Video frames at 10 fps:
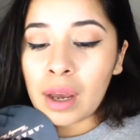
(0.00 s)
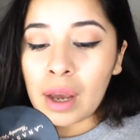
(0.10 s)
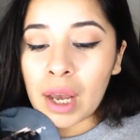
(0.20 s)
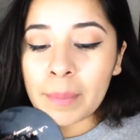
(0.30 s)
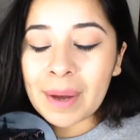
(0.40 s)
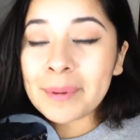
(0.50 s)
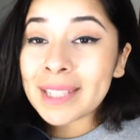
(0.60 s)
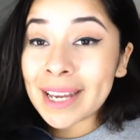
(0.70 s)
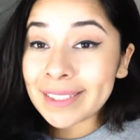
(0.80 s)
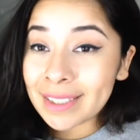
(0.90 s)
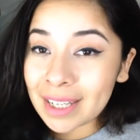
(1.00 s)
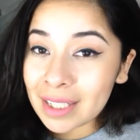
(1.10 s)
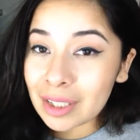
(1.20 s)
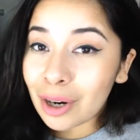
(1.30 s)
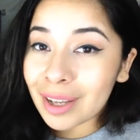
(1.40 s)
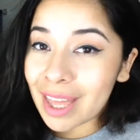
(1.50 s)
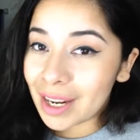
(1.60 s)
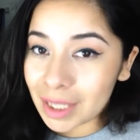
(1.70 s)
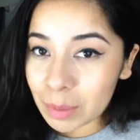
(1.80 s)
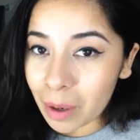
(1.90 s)
I was hesitant on
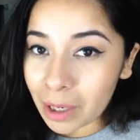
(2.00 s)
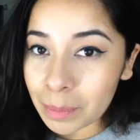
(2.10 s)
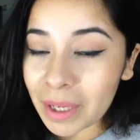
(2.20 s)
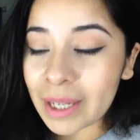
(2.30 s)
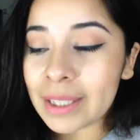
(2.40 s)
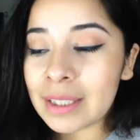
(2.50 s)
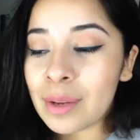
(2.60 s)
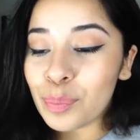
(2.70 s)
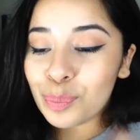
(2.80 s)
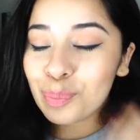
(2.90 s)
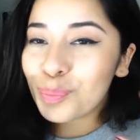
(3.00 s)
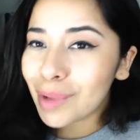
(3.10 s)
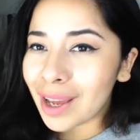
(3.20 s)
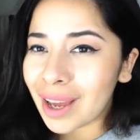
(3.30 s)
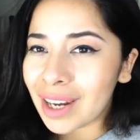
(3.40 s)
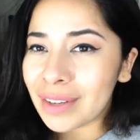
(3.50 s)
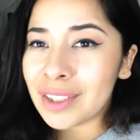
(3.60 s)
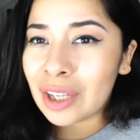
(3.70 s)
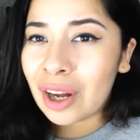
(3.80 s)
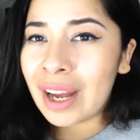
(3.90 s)
getting this product because, again, you
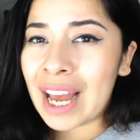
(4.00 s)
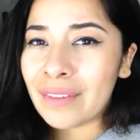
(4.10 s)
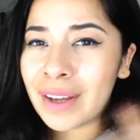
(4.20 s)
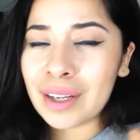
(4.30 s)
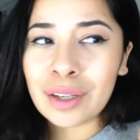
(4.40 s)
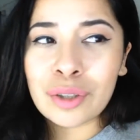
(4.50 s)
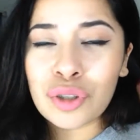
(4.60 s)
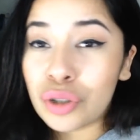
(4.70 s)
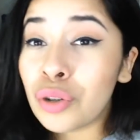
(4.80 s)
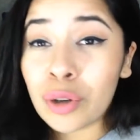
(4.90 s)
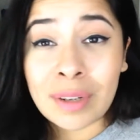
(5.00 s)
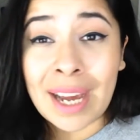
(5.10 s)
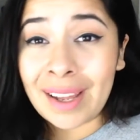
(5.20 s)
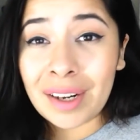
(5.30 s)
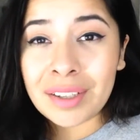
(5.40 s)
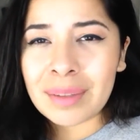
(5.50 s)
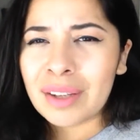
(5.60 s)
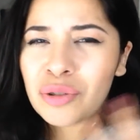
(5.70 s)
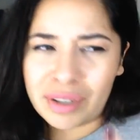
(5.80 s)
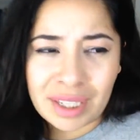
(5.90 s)
saw I have like 2 gold highlighters.
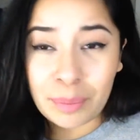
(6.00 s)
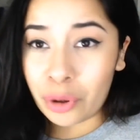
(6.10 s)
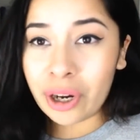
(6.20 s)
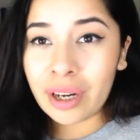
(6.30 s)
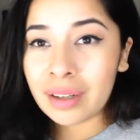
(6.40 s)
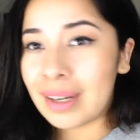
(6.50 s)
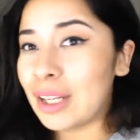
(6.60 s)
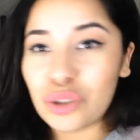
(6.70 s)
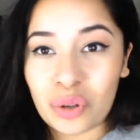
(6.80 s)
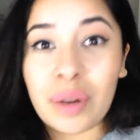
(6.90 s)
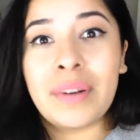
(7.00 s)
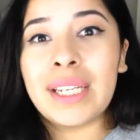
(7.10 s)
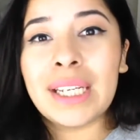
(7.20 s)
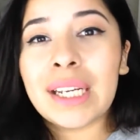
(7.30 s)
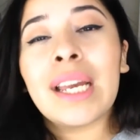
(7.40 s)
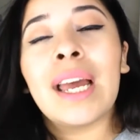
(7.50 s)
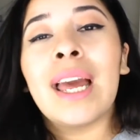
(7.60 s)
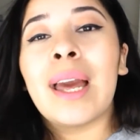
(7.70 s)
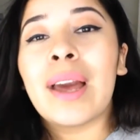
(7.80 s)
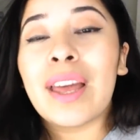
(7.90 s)
Like, do I need more? Like, do I really?
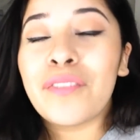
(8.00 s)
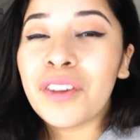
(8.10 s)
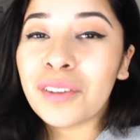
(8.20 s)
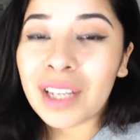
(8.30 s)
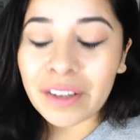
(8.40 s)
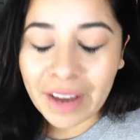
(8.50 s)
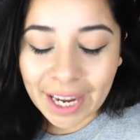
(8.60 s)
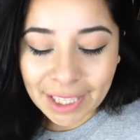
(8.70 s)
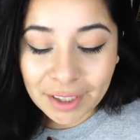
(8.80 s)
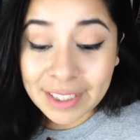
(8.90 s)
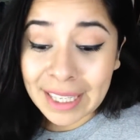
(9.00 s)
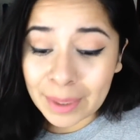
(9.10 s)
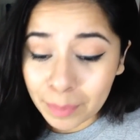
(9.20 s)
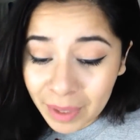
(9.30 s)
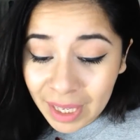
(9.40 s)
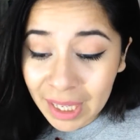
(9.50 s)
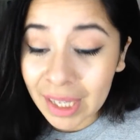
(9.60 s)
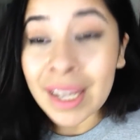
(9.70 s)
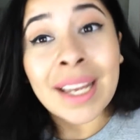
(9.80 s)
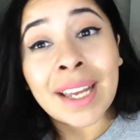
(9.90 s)
If you love highlighters like me,
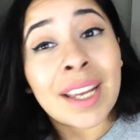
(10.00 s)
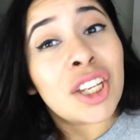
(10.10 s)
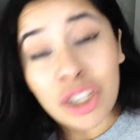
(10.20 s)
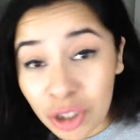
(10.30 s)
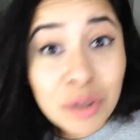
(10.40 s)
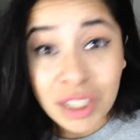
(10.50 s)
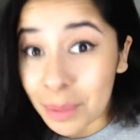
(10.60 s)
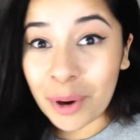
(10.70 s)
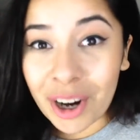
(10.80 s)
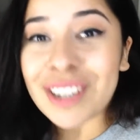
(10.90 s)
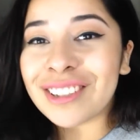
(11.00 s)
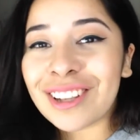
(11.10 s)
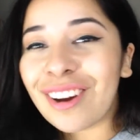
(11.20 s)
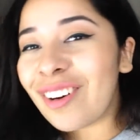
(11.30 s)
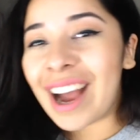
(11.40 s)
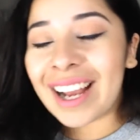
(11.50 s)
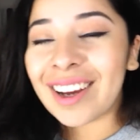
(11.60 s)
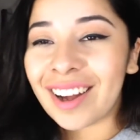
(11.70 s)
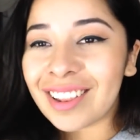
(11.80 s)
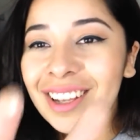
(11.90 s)
you do need more. So I
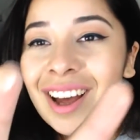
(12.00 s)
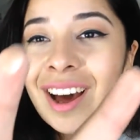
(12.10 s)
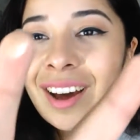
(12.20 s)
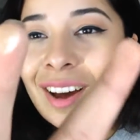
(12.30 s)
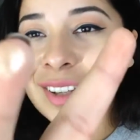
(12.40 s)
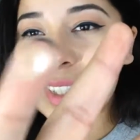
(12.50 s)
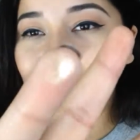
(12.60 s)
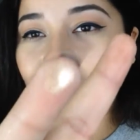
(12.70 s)
got the So